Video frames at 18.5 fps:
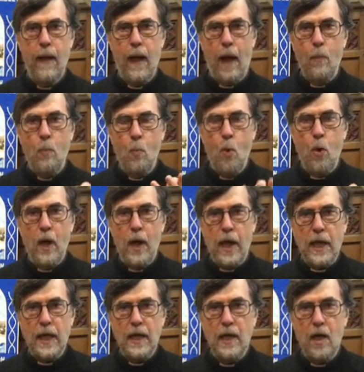And
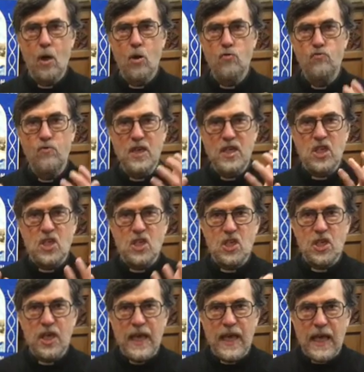we
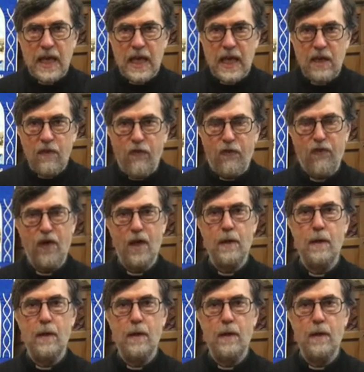receive